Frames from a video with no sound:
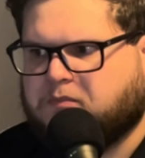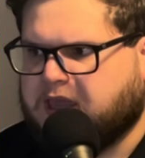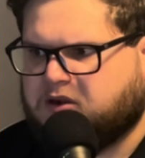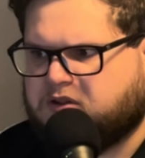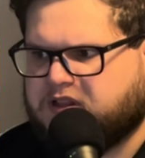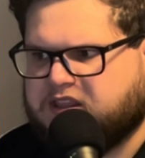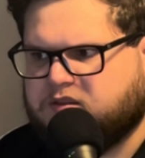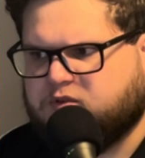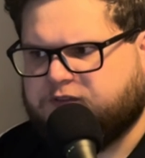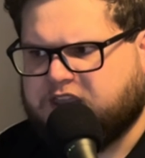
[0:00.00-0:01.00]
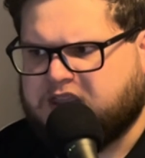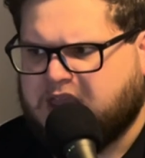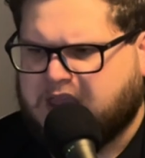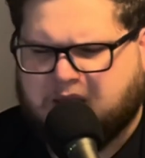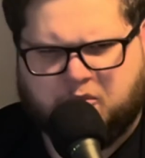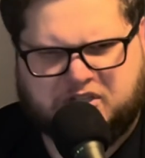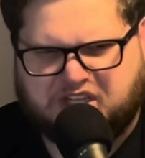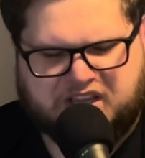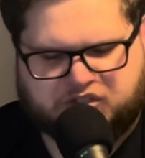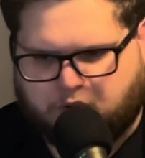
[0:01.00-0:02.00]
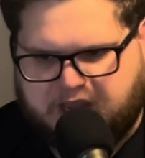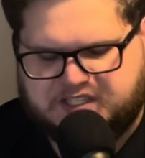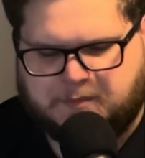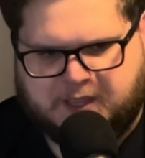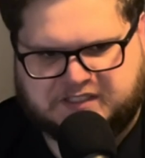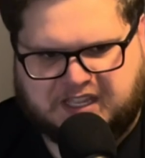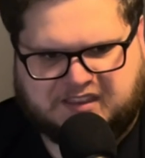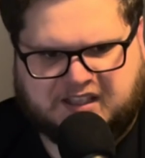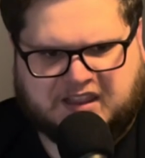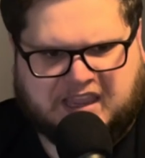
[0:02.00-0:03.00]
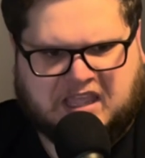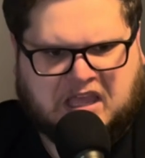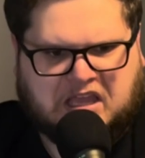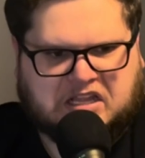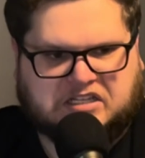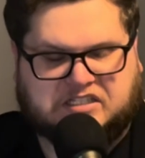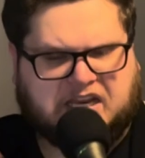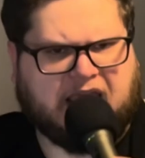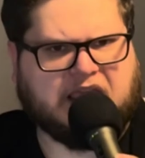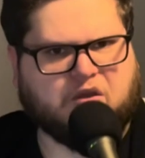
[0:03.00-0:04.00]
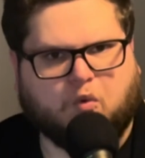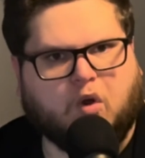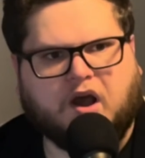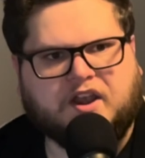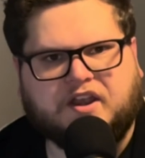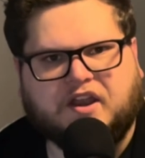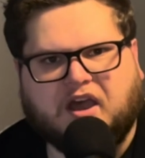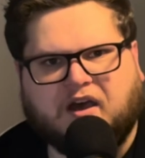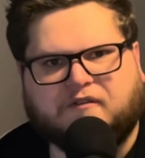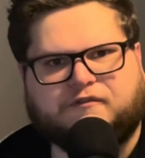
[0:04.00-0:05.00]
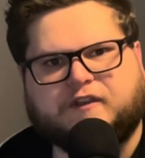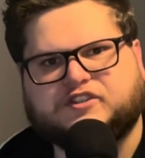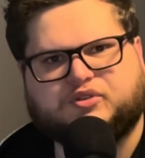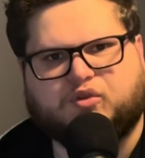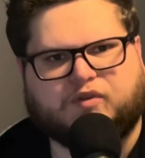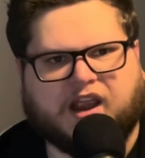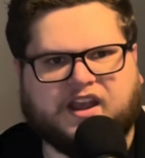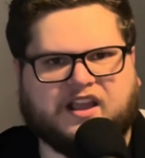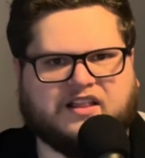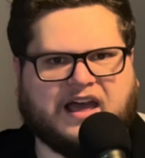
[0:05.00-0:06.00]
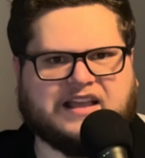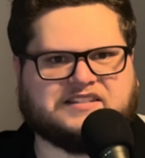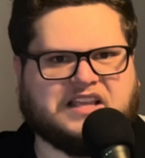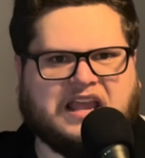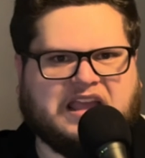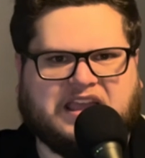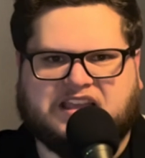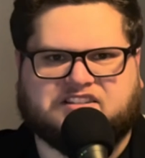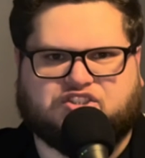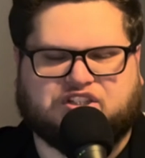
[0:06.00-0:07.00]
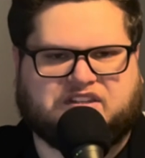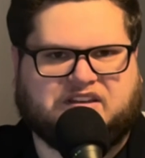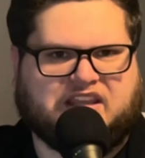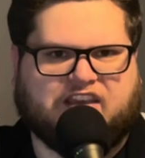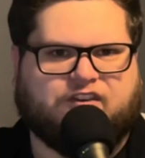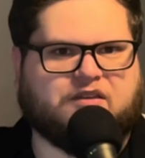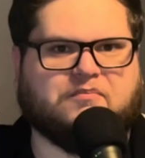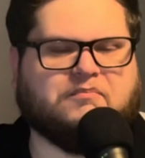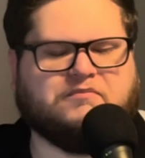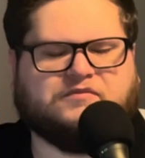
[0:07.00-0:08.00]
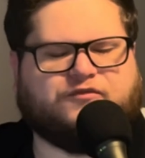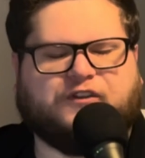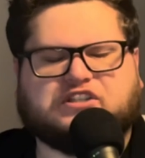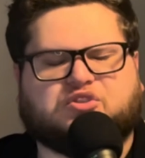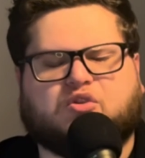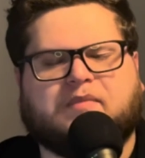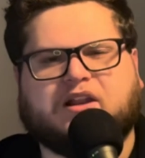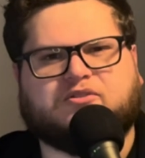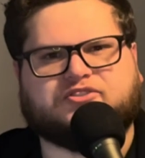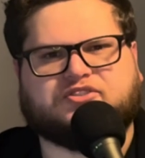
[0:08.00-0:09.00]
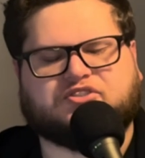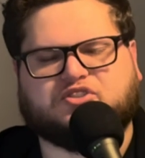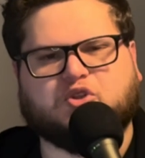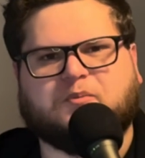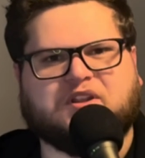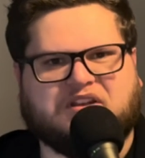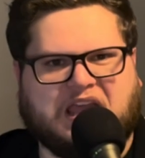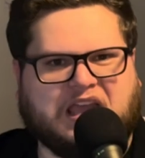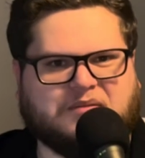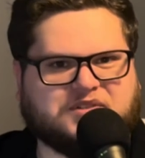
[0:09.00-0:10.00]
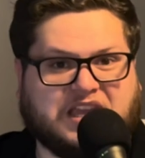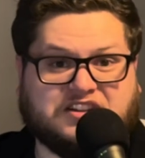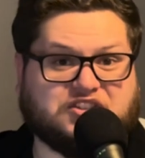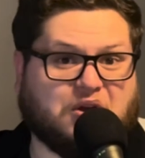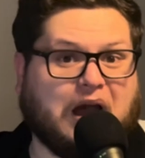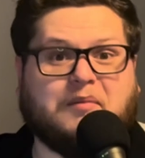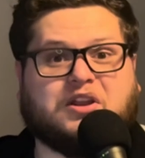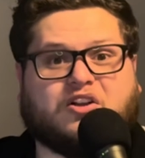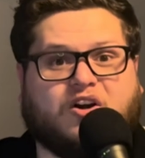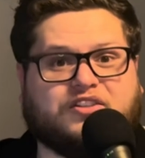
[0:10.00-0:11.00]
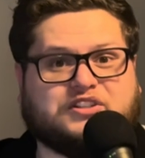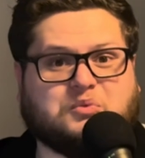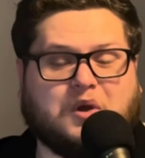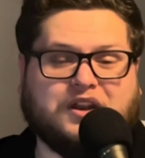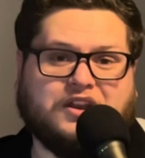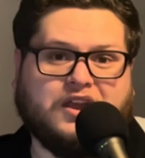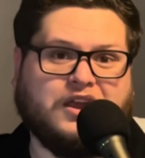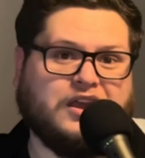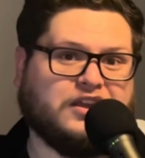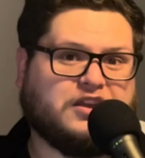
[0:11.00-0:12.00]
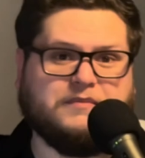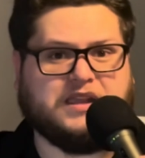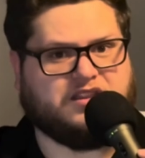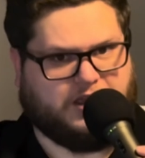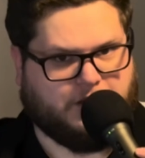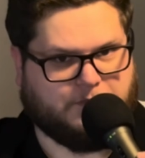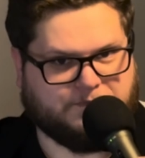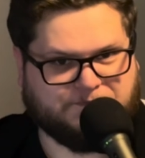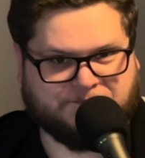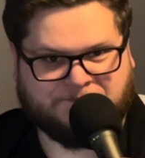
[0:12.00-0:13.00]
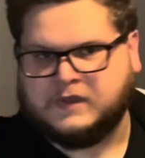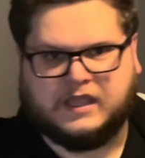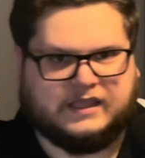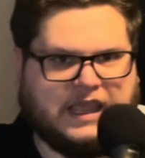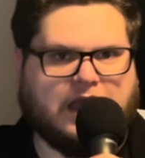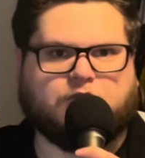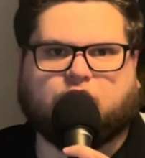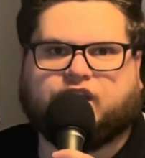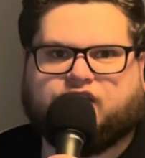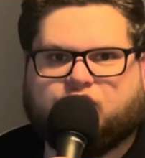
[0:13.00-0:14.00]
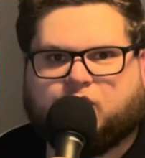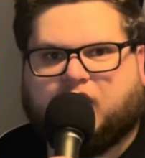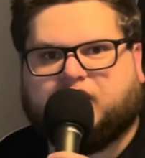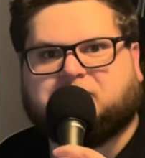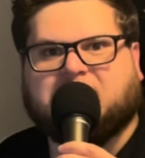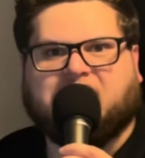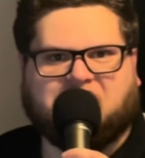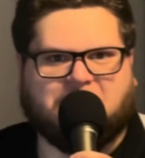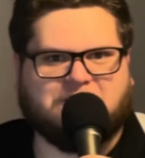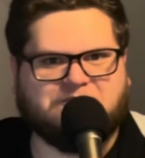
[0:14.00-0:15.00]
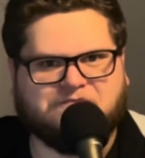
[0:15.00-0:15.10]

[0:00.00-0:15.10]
medal in the movie, which is crazy because I think like day one of fictional writing class is just giving fictional medals stupid names. And so I'm going to call this one Chameleon. Yeah, I'm looking at you, Unobtainium.